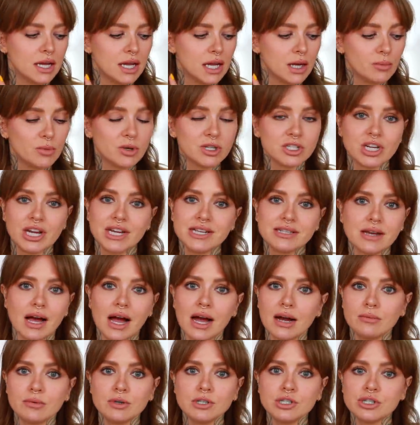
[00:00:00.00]
in which case
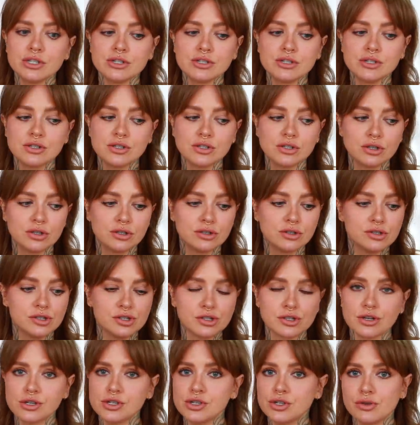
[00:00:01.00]
I would just
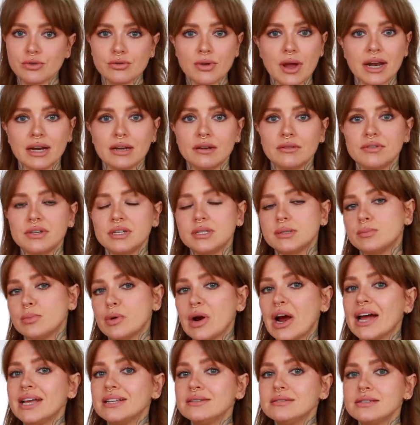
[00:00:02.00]
search through any of these
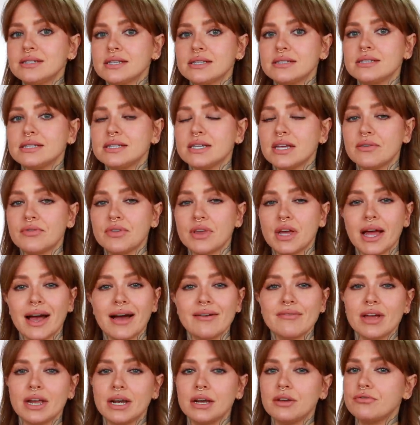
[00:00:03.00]
brands and see if they
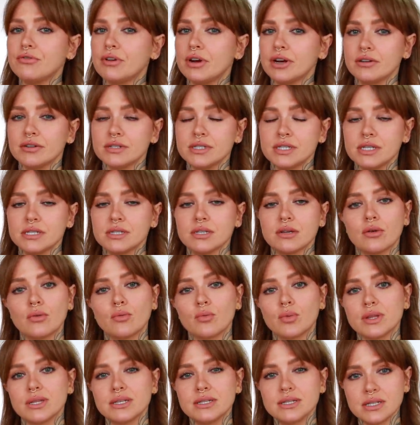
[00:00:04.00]
have any fragrances
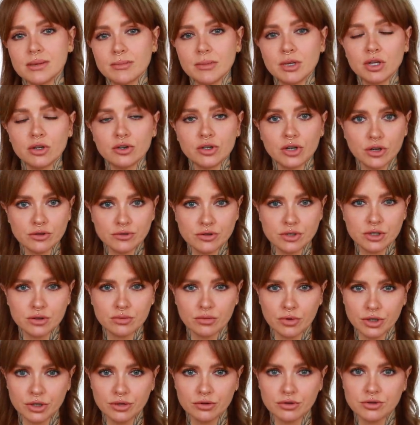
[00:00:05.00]
with similar notes to
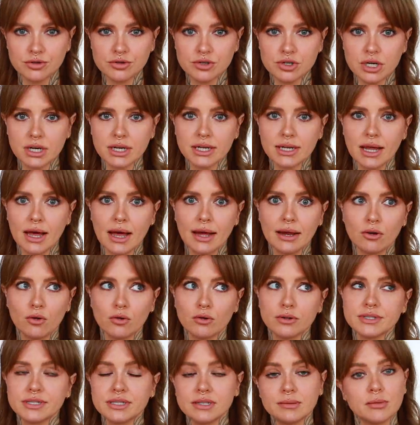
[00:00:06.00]
what you usually like
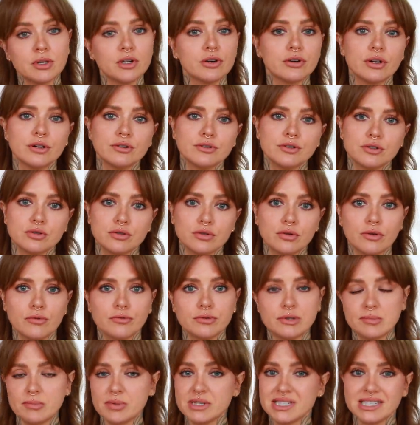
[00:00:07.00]
or similar notes to a
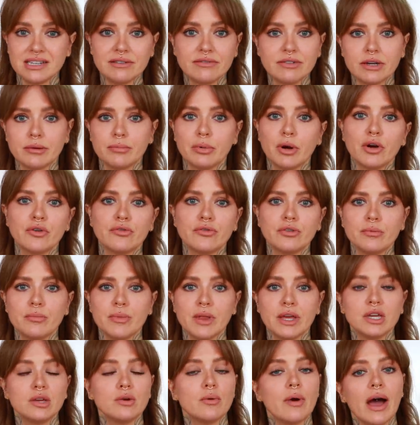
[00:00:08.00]
specific perfume
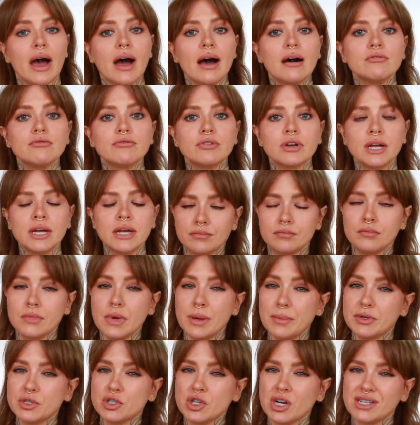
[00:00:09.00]
that you have.
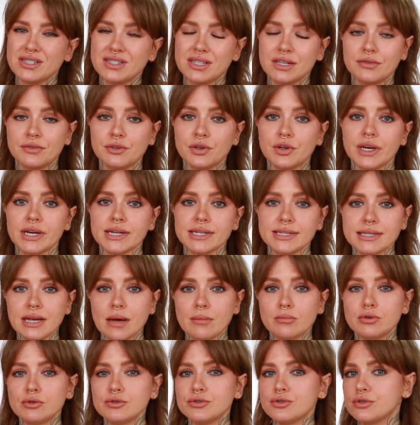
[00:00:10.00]
Maybe try and see if you can get
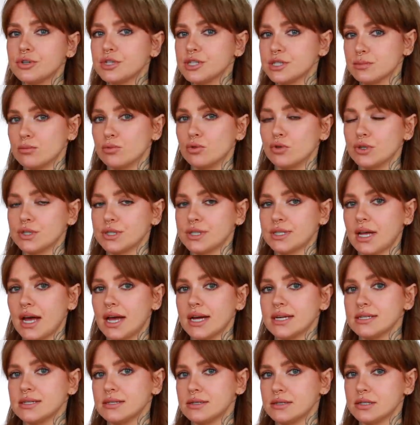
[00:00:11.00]
samples or a smaller
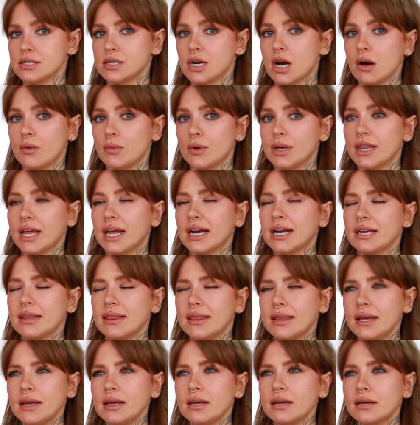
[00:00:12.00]
size to start with. And I
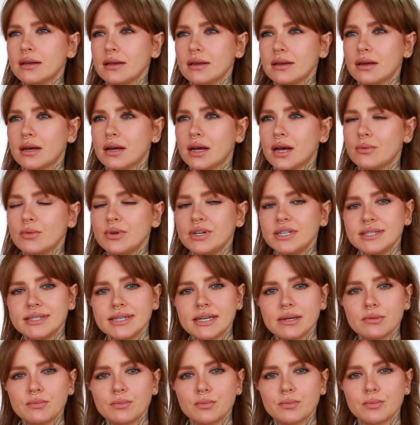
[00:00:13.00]
think, I want to
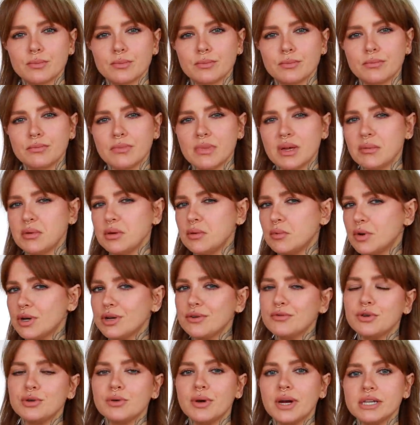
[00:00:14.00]
say maybe one
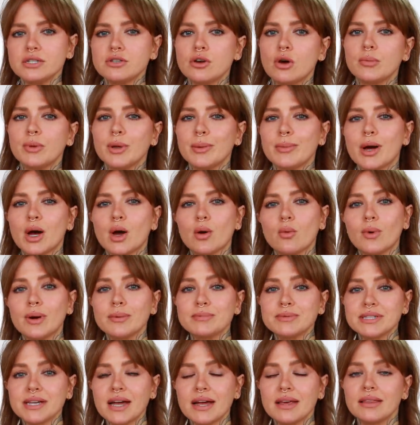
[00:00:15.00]
of you had told me about a
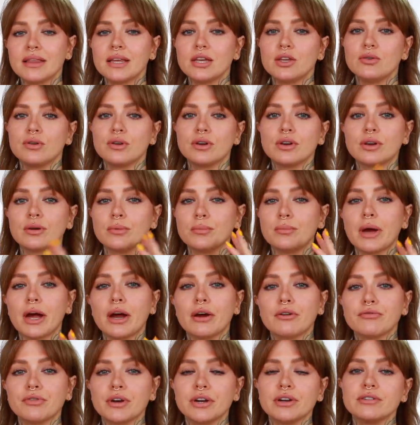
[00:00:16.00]
website that you can
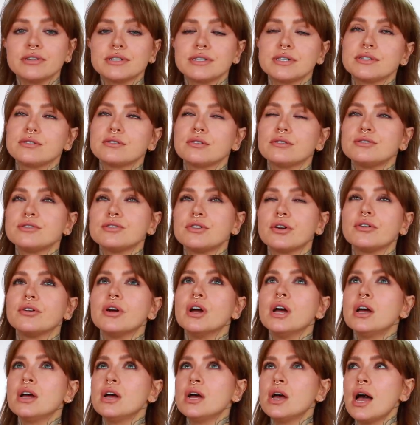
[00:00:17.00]
compare fragrances on. So
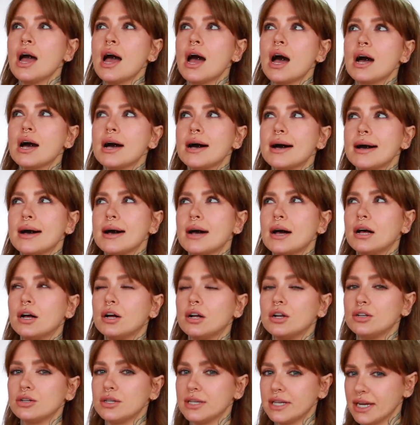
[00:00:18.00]
uh,
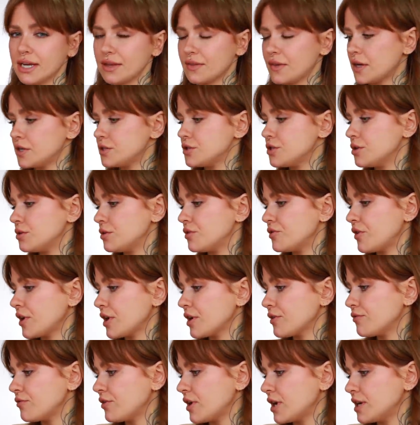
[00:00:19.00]
I'll link that too if I
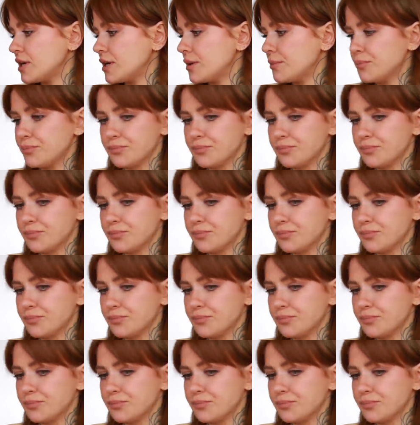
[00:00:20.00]
can find it.